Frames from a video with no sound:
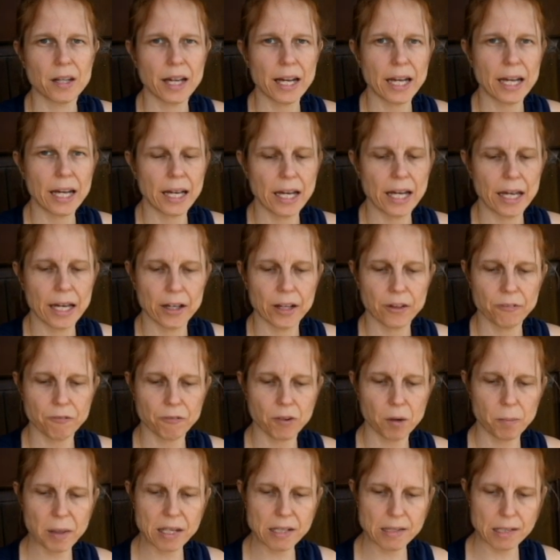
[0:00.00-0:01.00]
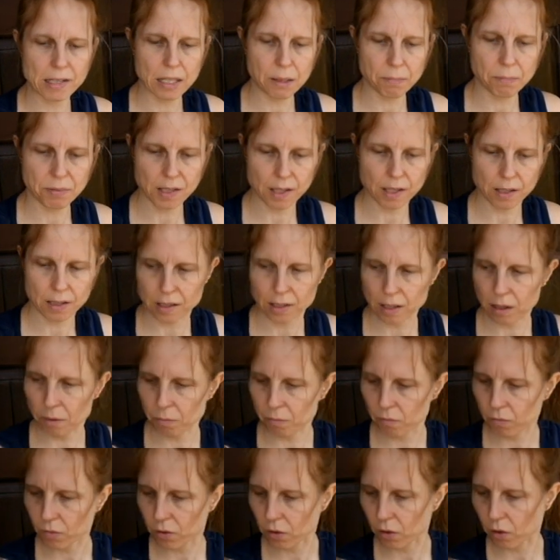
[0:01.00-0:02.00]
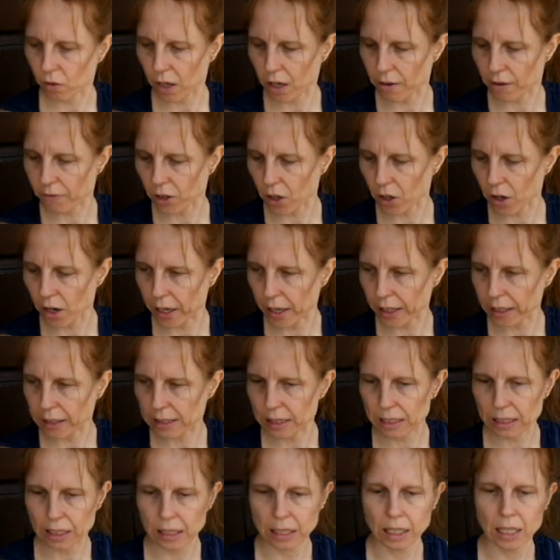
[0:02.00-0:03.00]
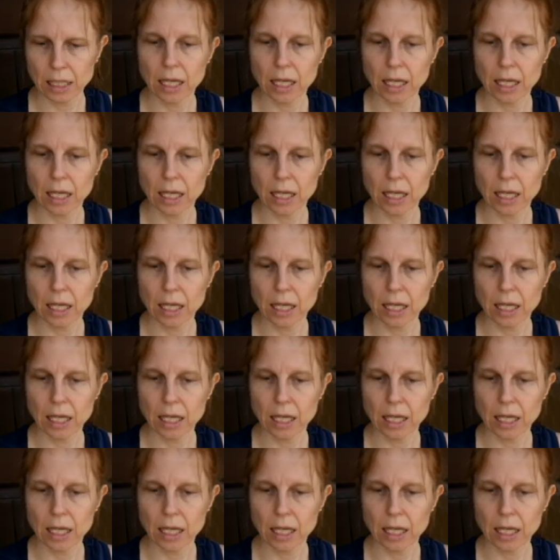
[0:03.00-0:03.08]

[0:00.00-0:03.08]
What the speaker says: And for my sleep system, I've got